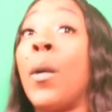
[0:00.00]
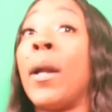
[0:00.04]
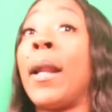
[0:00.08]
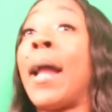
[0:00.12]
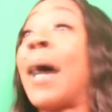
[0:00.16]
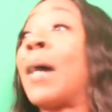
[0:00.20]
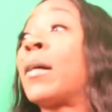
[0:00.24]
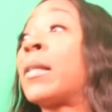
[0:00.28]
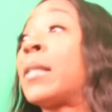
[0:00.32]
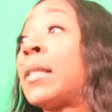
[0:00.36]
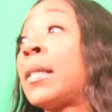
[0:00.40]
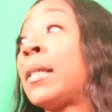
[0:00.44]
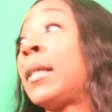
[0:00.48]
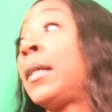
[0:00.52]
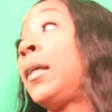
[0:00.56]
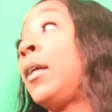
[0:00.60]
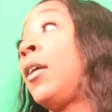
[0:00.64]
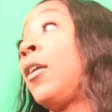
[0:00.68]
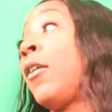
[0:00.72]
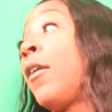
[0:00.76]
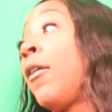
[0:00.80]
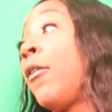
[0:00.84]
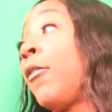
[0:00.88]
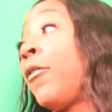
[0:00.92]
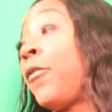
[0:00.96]
when I
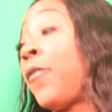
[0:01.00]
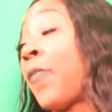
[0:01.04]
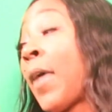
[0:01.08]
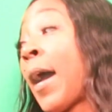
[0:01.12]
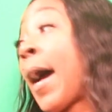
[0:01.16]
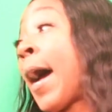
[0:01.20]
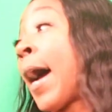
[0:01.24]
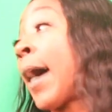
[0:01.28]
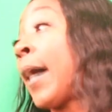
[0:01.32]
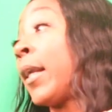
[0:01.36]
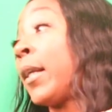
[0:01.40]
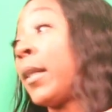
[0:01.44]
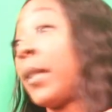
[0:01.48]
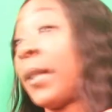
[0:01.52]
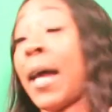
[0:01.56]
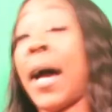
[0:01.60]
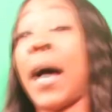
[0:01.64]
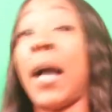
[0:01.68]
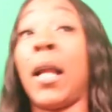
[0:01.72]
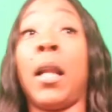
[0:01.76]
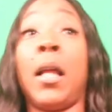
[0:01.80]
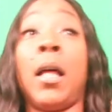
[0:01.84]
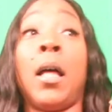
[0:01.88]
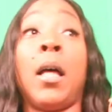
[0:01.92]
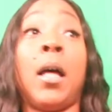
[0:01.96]
seen five
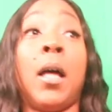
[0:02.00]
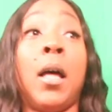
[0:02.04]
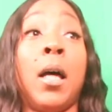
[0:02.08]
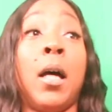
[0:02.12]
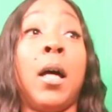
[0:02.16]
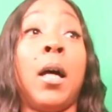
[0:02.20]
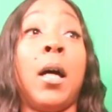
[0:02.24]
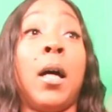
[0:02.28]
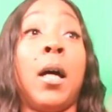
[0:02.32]
dollar